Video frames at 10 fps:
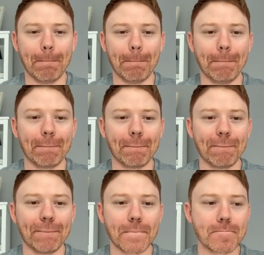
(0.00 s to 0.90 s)

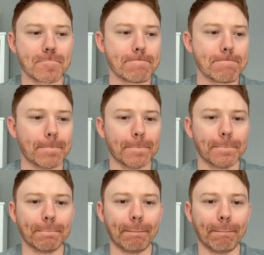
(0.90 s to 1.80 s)

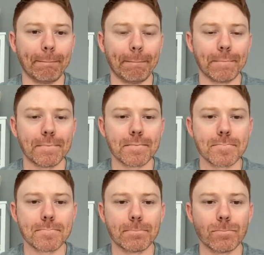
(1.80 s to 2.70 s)

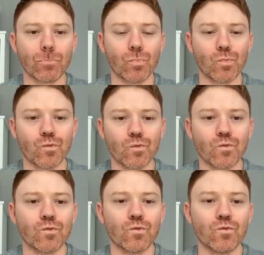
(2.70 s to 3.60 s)

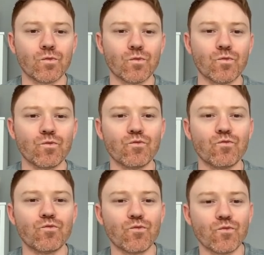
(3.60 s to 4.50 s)

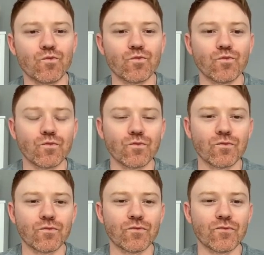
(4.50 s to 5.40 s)

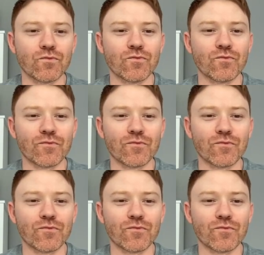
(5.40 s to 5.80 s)
(silent)